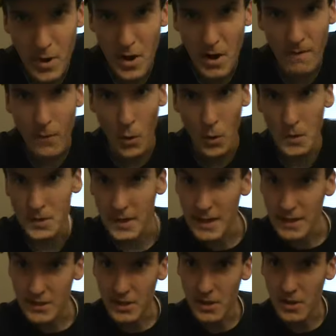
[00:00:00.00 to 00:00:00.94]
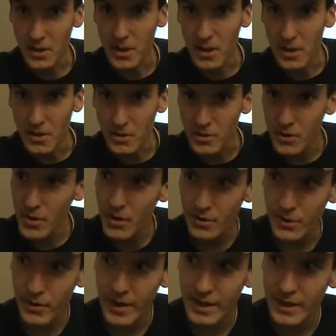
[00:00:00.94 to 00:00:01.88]
But of course, that's not all. You
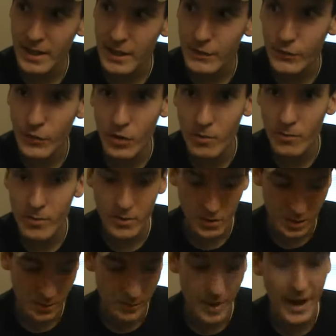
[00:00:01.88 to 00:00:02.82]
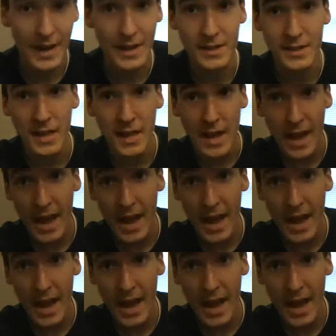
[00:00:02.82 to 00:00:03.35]
also get these four booster packs.